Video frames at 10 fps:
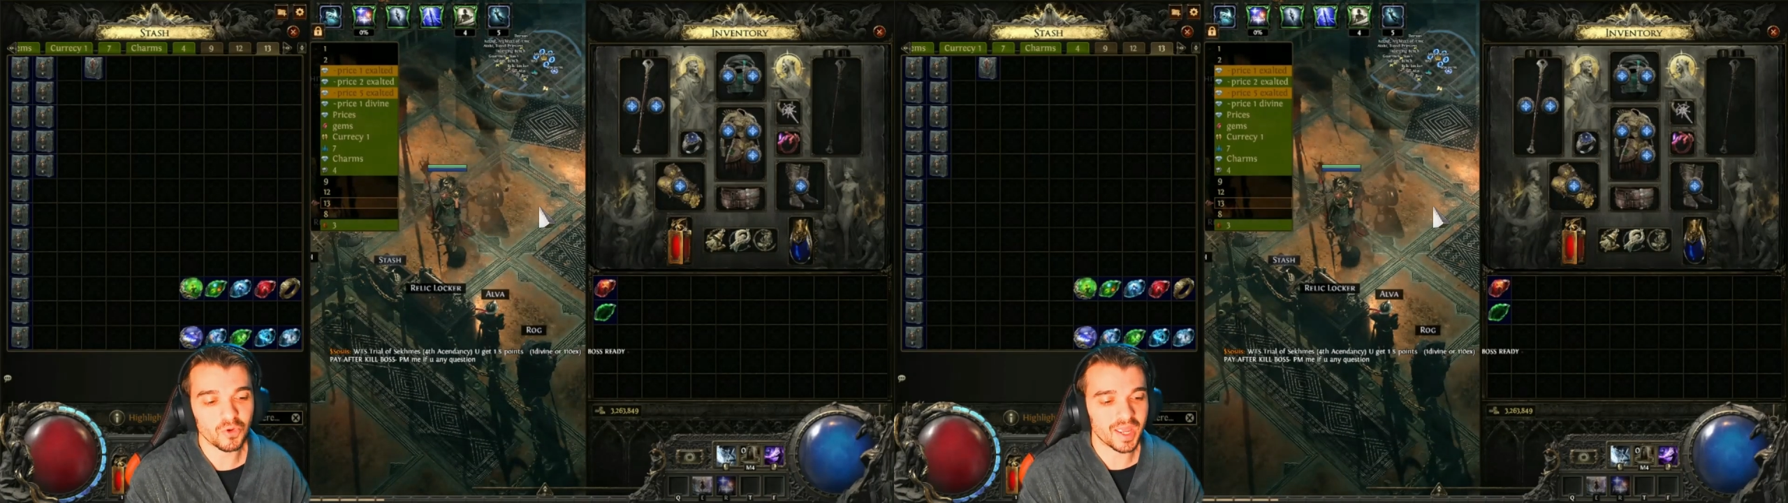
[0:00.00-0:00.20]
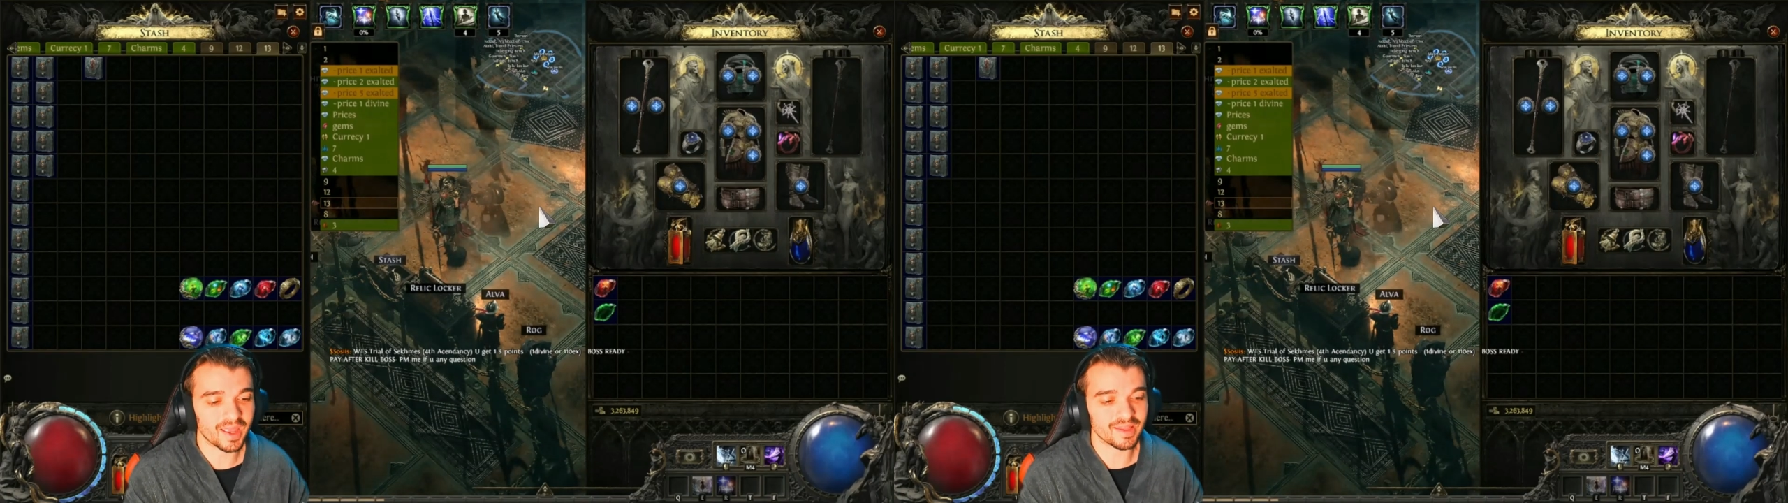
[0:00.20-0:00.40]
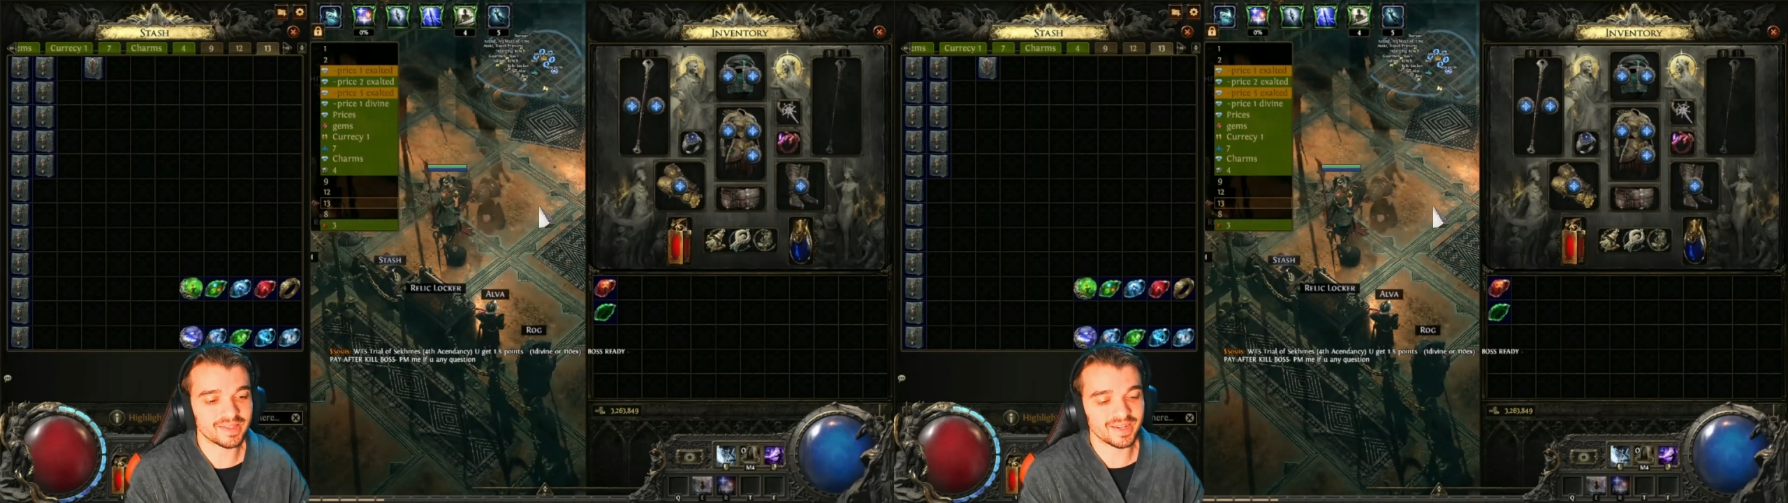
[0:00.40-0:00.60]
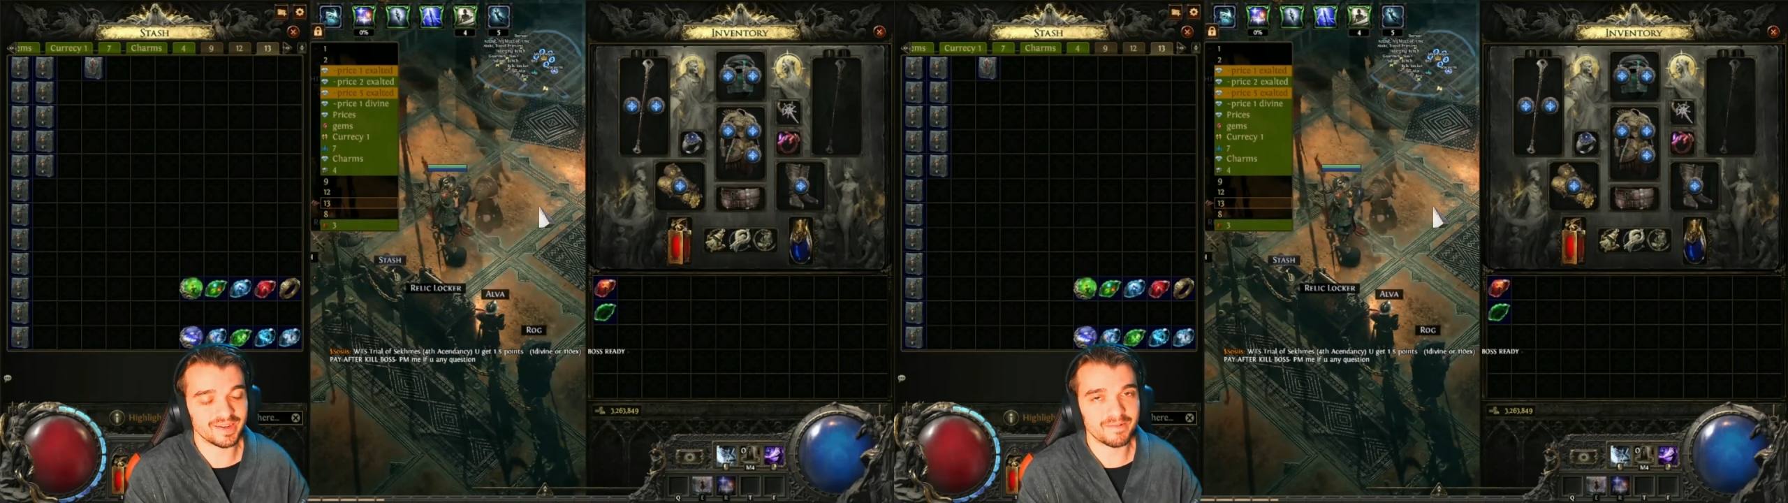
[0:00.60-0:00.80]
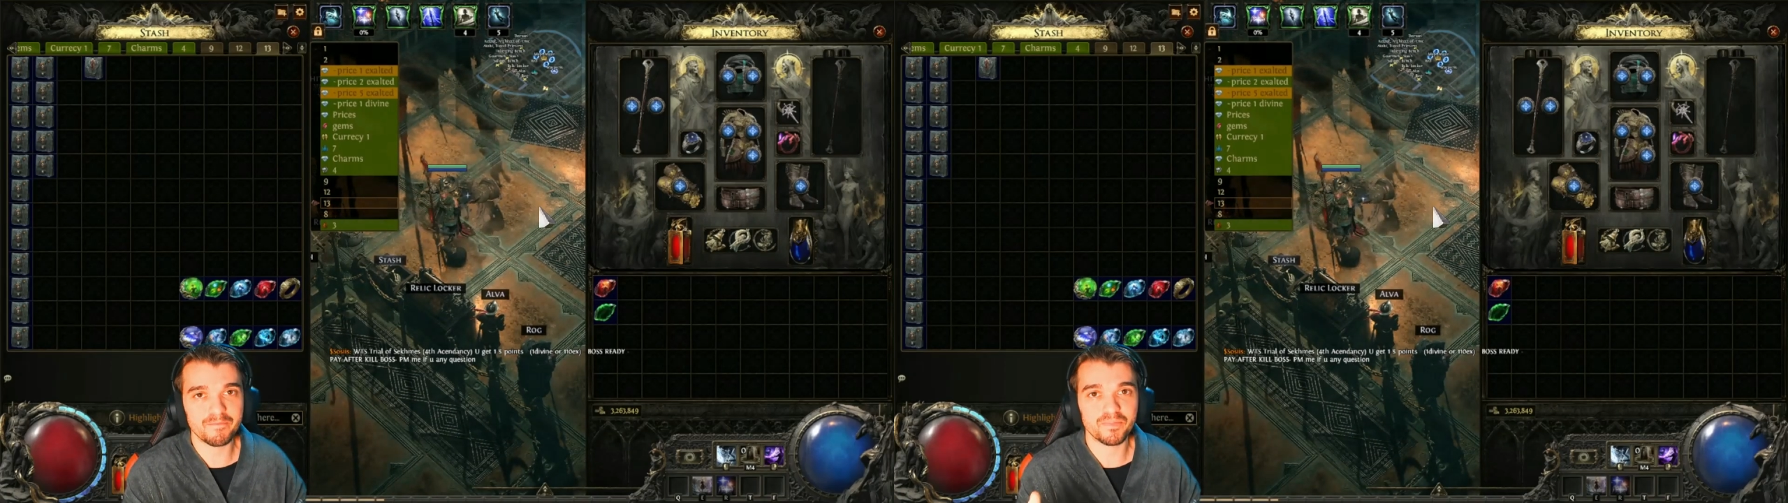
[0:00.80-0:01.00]
looking at
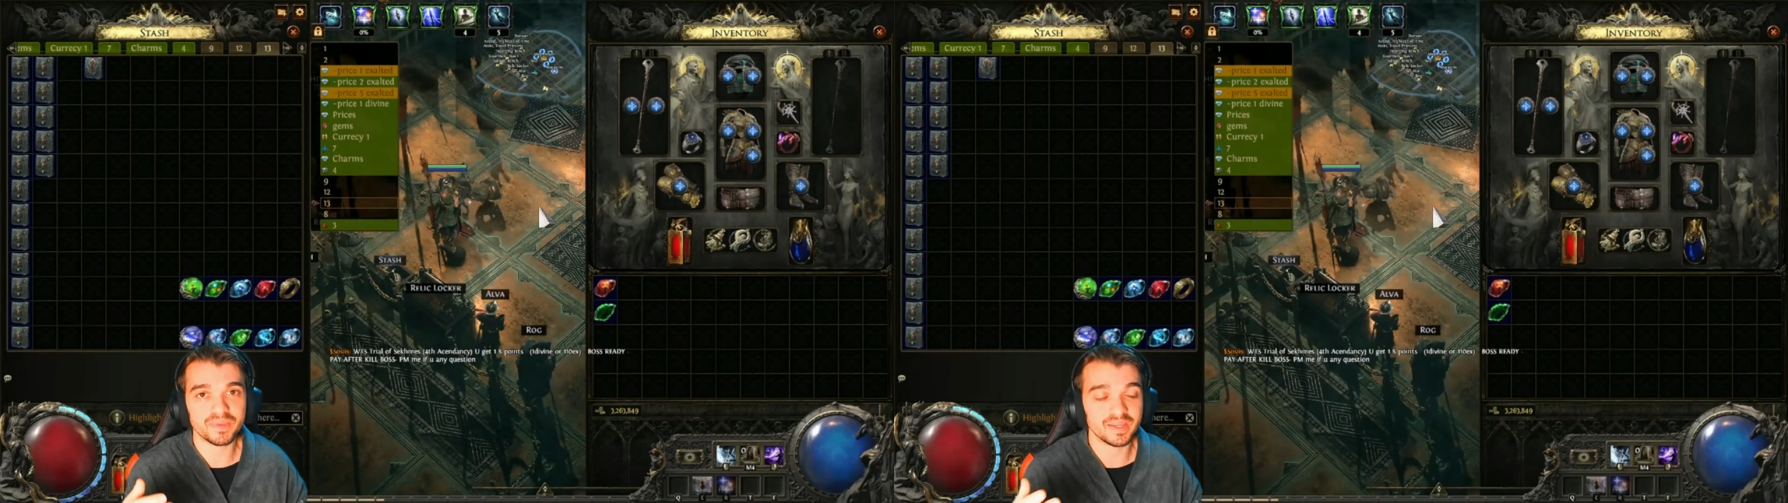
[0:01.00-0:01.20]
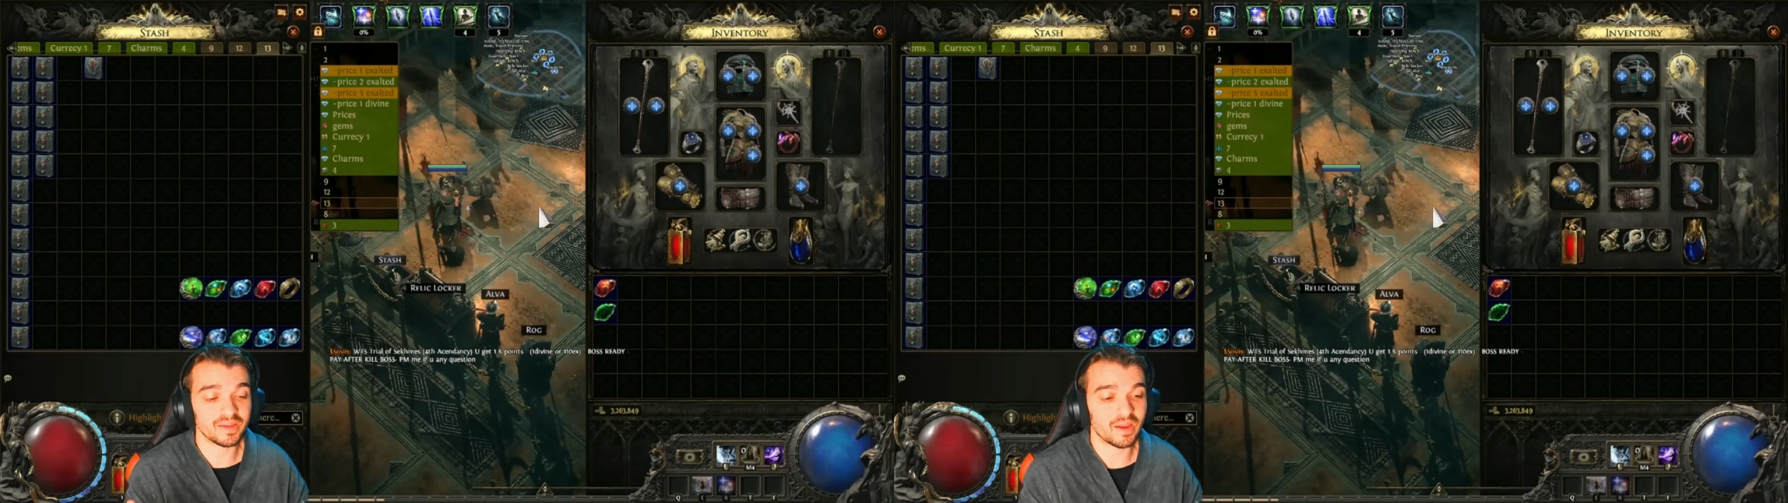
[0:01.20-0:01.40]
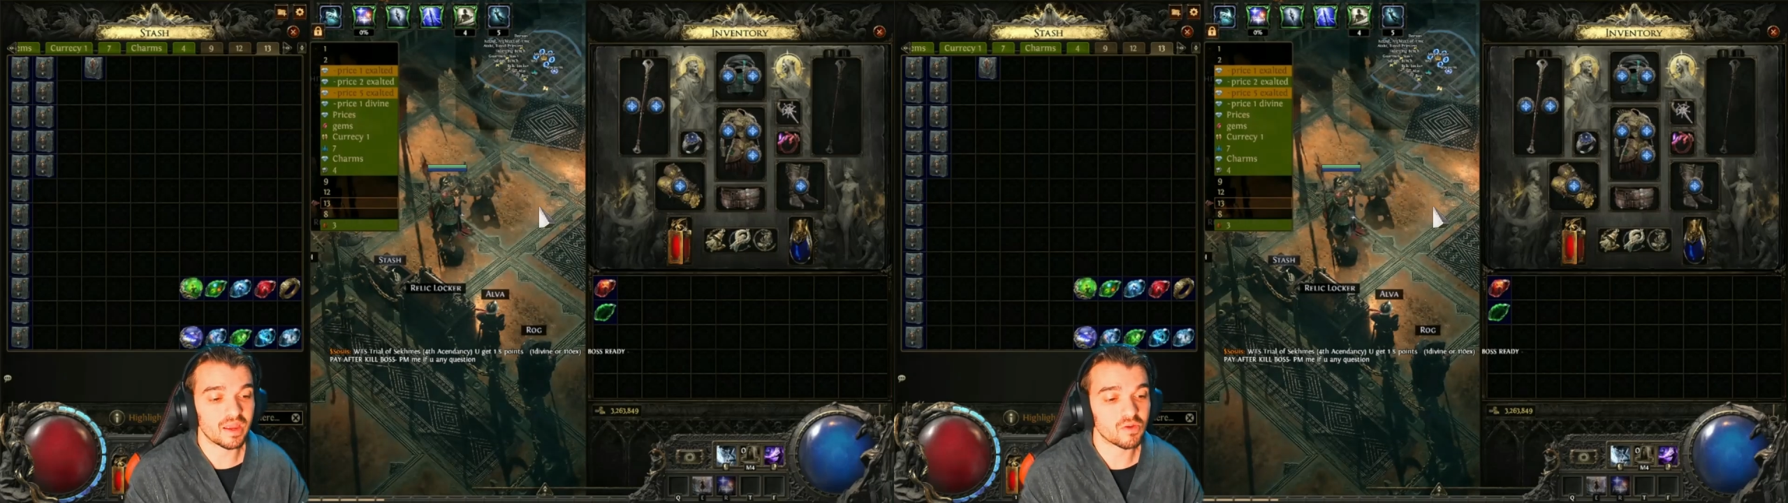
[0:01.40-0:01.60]
the